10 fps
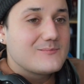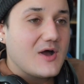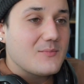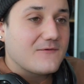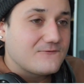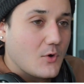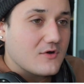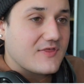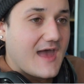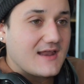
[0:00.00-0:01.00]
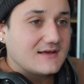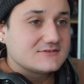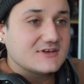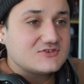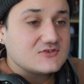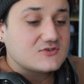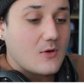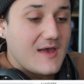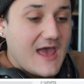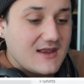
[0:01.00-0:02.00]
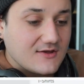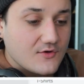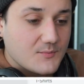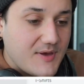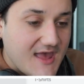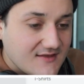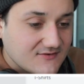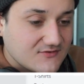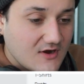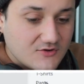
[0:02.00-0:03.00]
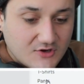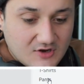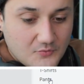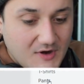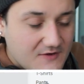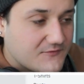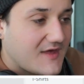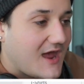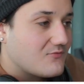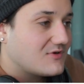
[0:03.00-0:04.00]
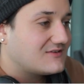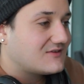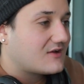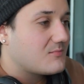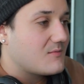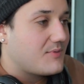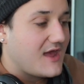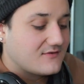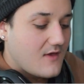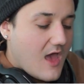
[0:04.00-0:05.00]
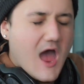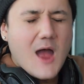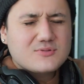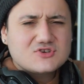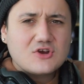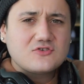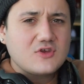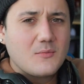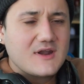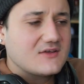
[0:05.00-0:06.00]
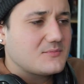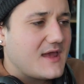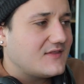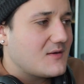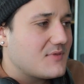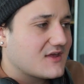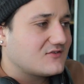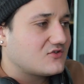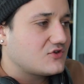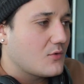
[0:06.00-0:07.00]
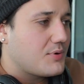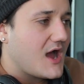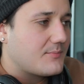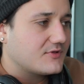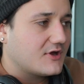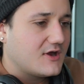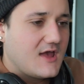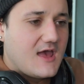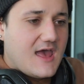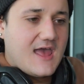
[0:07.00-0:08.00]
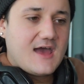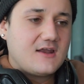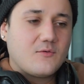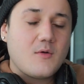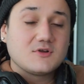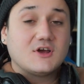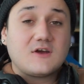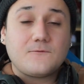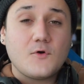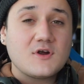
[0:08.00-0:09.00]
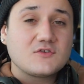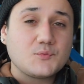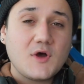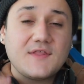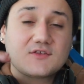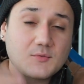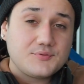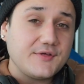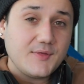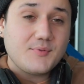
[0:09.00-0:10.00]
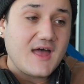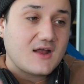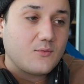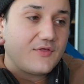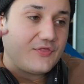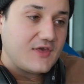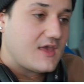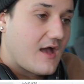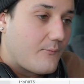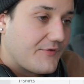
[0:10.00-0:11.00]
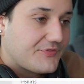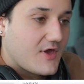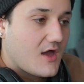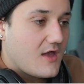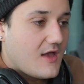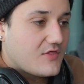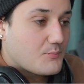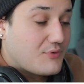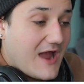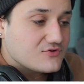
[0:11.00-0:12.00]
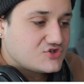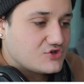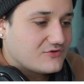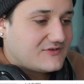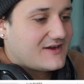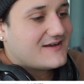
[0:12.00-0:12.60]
But before that, let's just go ahead and go to pants and start looking around for the Henry Stickmin pants. I'm sure someone has made them because he's so popular. And what we're looking for is one that's completely black with the brown shoes here.